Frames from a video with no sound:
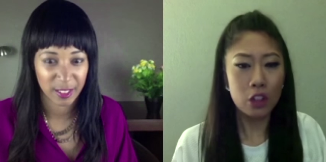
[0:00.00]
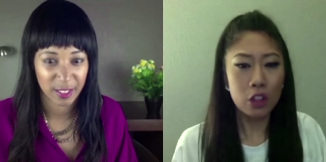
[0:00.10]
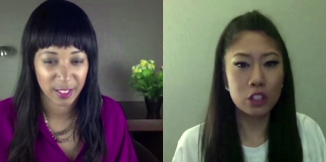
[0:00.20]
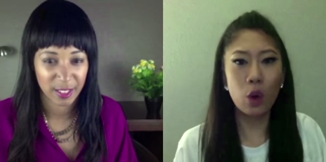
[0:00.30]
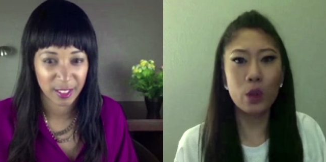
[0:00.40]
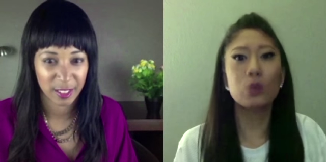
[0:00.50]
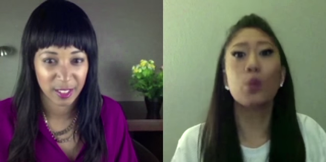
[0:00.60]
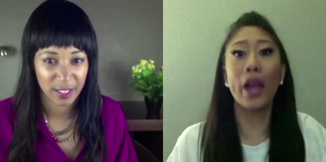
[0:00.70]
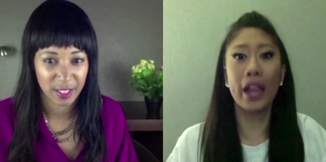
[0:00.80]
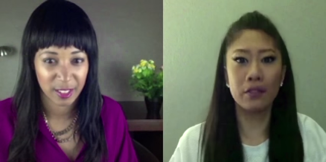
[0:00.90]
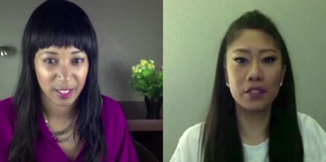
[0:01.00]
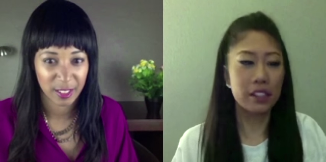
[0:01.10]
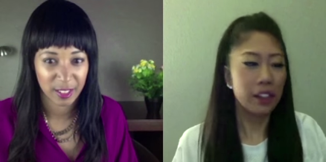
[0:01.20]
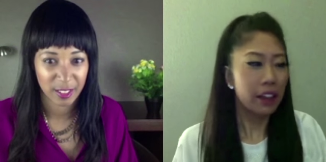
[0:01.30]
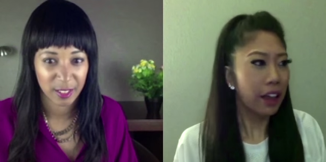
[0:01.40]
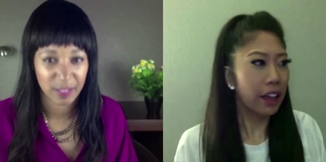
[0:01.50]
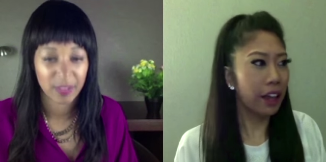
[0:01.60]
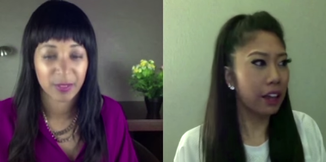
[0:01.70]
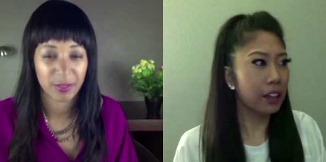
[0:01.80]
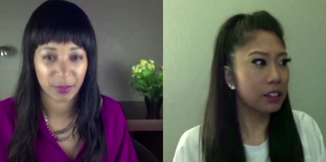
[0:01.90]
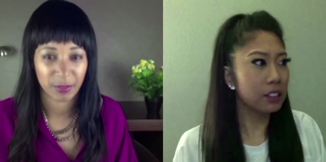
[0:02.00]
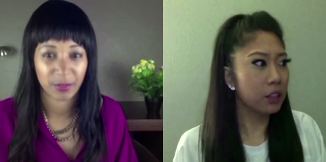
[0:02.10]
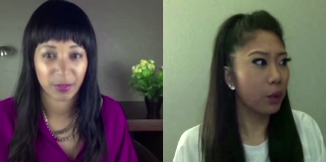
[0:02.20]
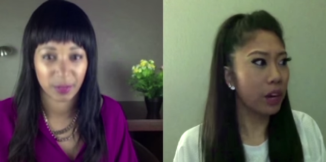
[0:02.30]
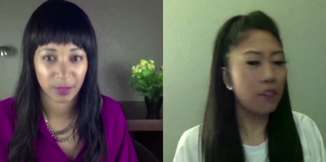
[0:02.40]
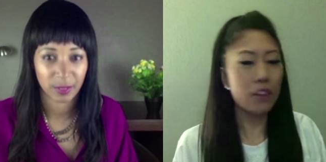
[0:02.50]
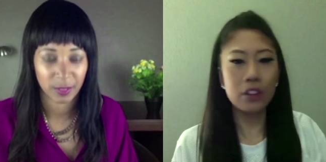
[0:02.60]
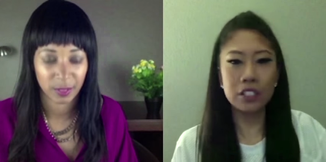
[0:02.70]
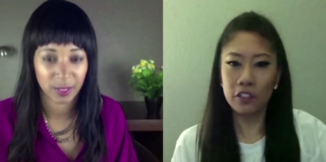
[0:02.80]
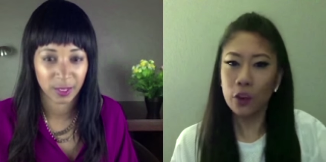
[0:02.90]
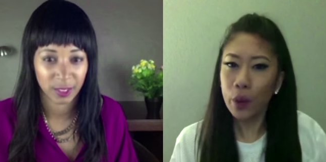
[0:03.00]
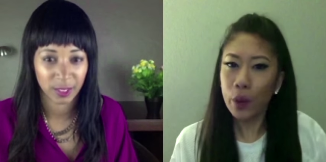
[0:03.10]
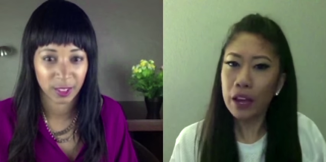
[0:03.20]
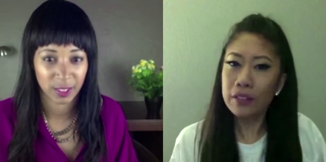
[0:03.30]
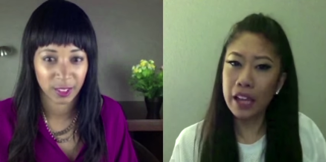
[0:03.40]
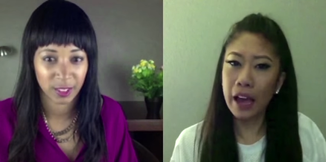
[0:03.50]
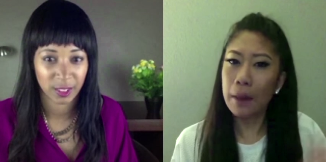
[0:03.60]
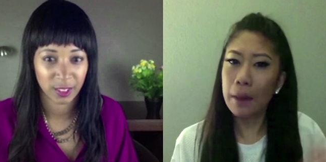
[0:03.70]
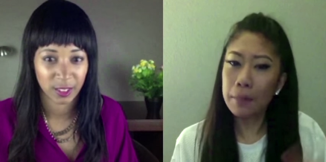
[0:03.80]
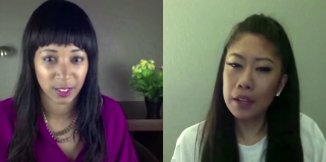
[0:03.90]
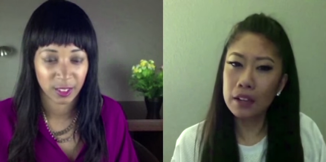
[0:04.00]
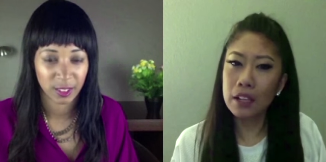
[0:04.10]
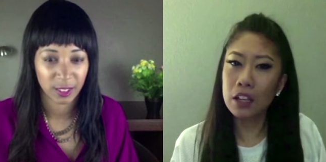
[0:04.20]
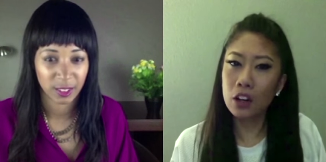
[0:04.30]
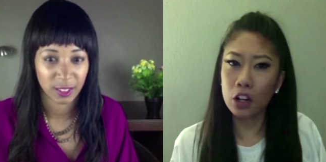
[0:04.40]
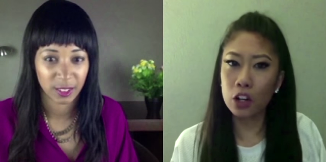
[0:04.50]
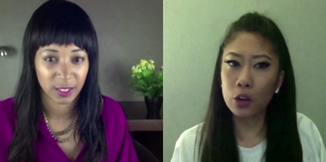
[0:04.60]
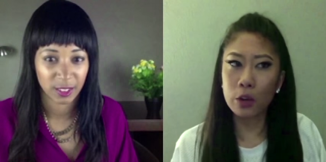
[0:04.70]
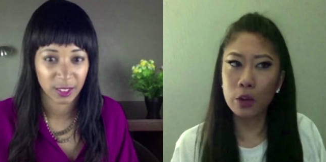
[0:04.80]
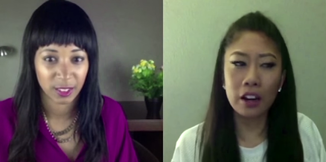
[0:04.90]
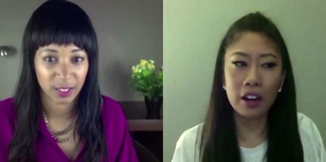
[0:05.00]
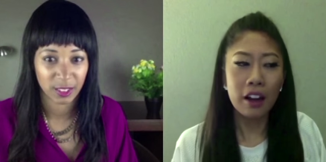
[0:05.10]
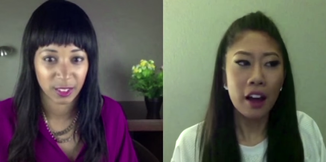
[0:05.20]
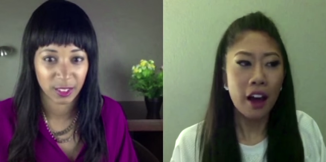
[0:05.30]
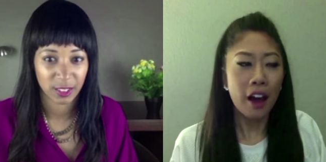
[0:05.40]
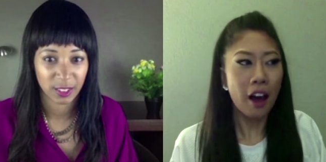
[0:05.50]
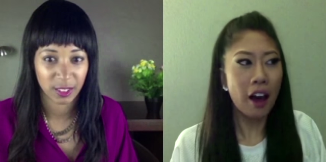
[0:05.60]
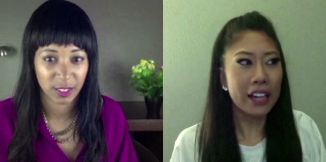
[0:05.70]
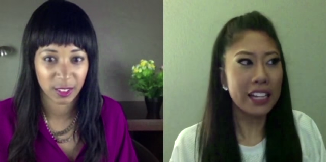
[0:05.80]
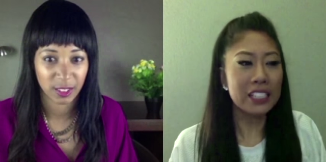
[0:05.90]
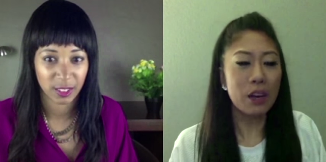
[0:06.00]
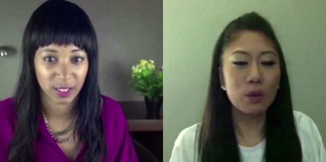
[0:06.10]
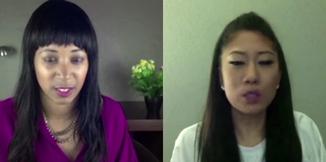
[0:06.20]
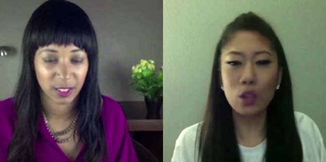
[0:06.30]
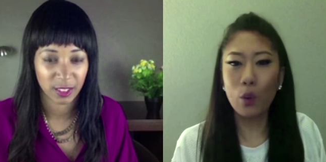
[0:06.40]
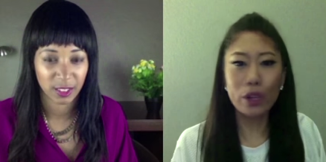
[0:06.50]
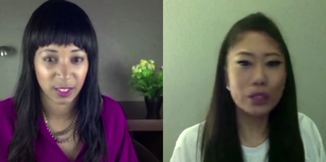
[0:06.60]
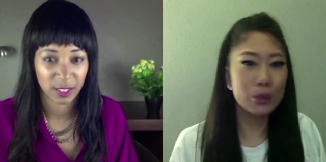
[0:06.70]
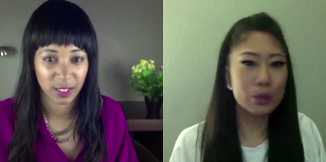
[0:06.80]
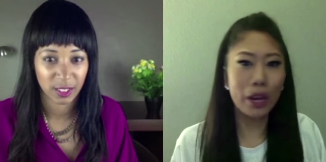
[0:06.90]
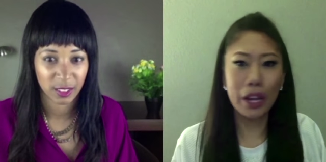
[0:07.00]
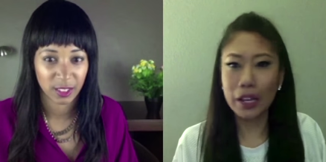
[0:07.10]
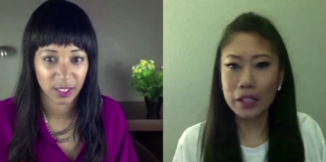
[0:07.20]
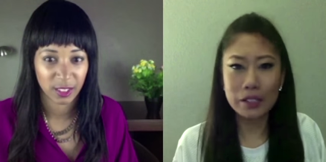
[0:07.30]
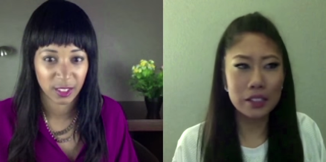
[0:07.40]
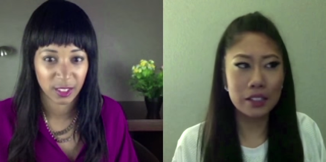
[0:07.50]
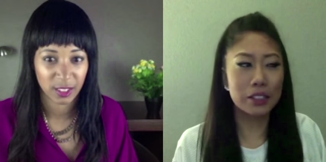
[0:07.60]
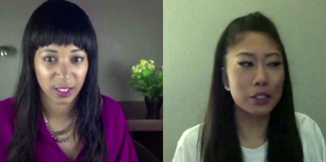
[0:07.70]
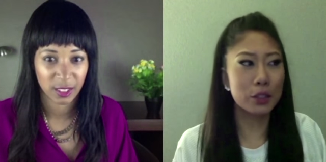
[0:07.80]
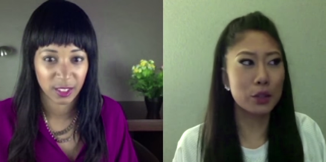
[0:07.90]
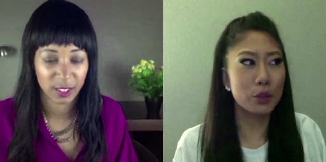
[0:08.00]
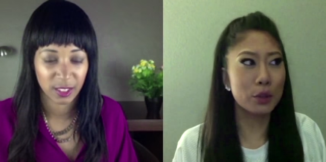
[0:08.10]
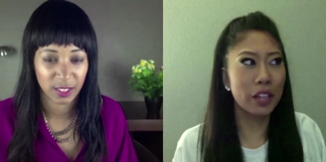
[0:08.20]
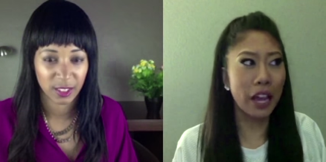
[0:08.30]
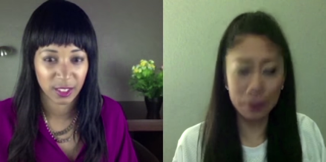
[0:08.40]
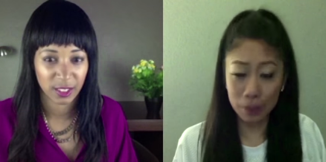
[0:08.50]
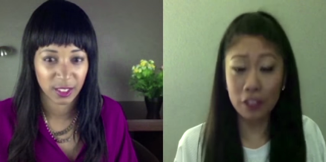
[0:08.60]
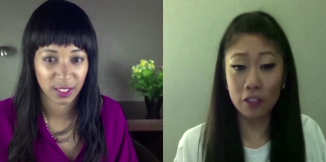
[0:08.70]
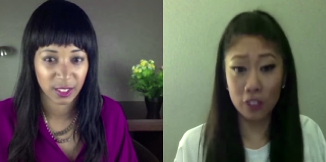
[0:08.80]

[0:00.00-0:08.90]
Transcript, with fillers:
Speaker 1: there's always waves and whenever there's different waves that happen in our career, uh, I guess I was always raised to like be